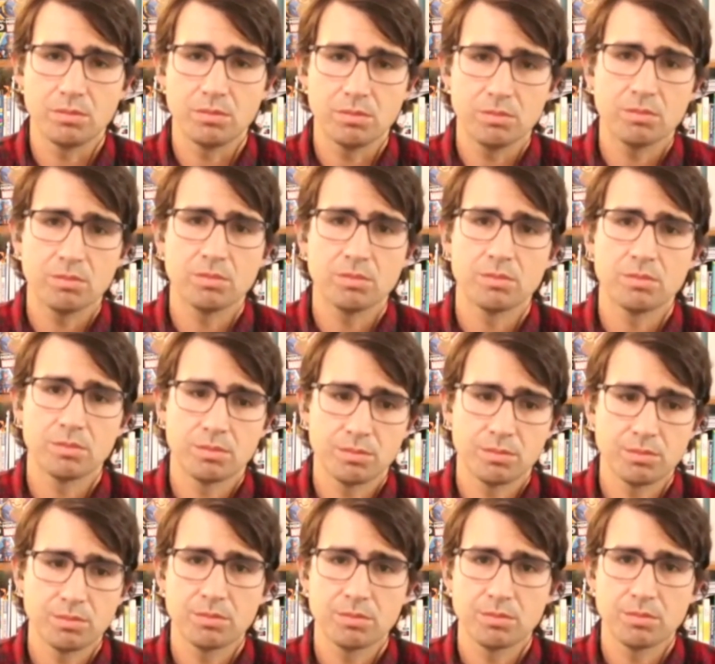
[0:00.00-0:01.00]

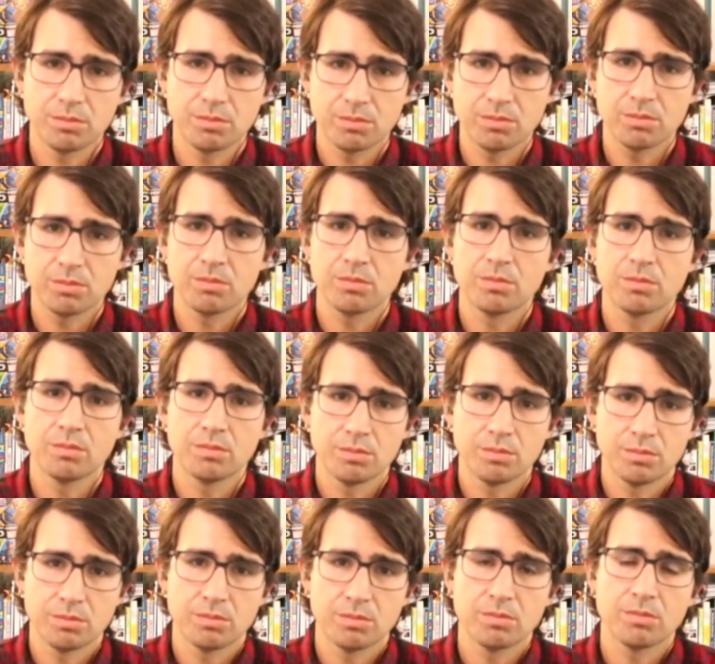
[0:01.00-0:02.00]

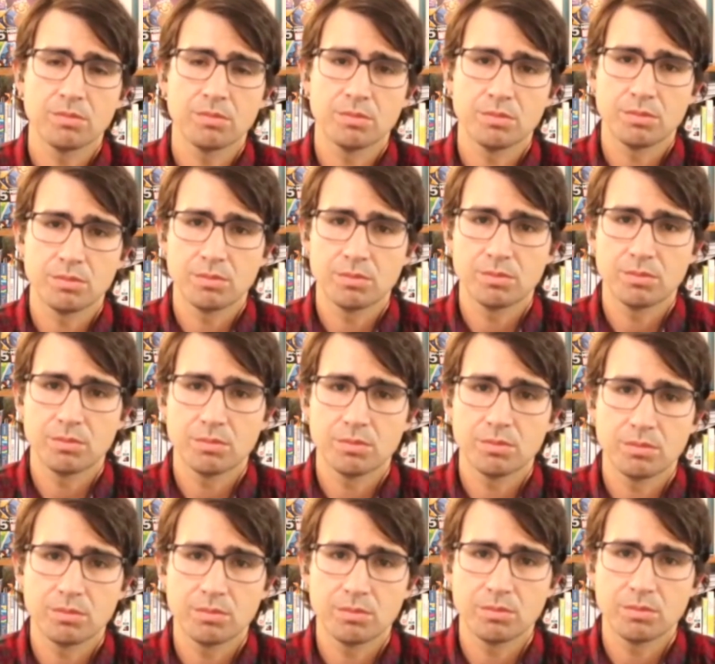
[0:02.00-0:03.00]

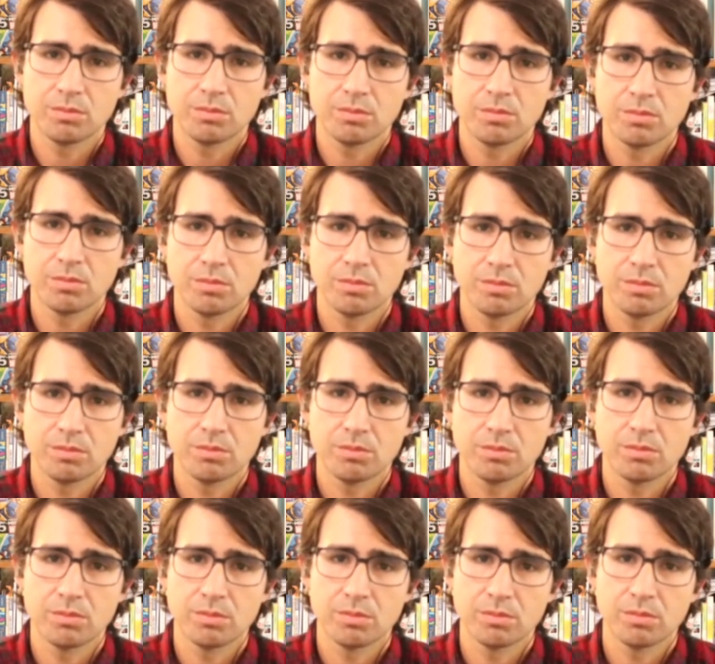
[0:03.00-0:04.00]

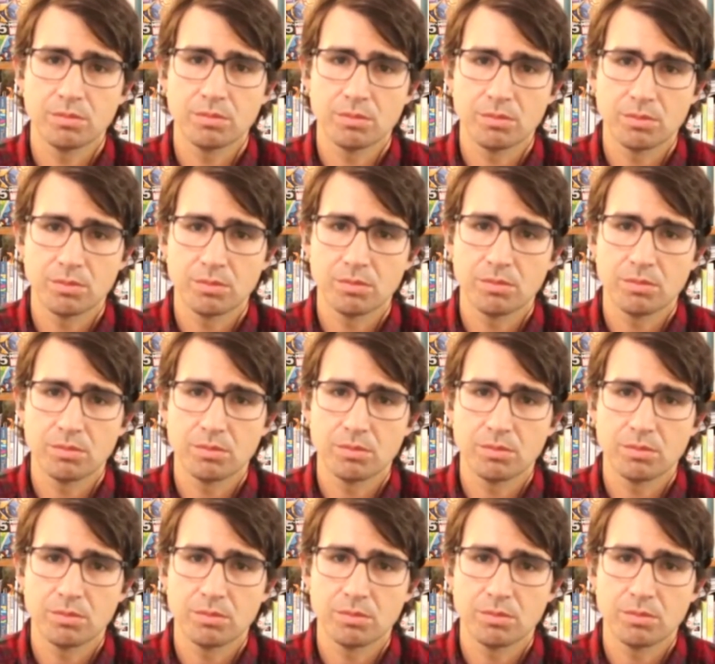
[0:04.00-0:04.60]
[no speech]